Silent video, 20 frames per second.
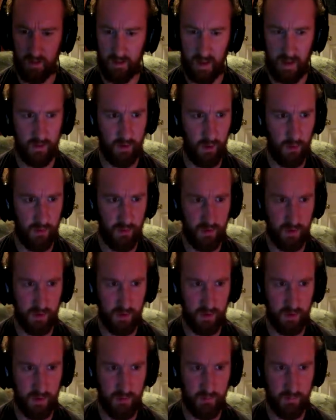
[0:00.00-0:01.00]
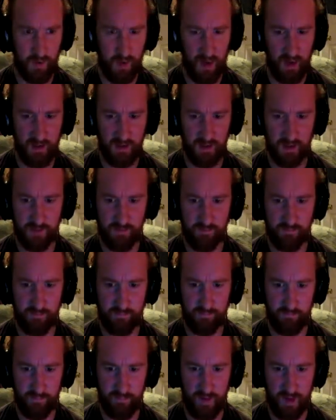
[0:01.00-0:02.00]
hello, sir? I just
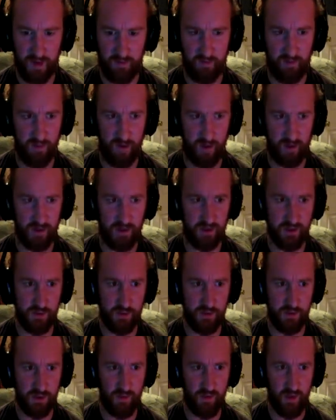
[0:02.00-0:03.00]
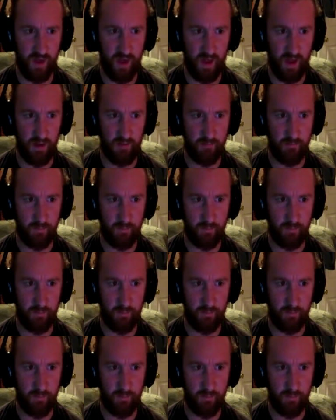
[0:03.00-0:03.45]
didn't fucking shoot you to the head.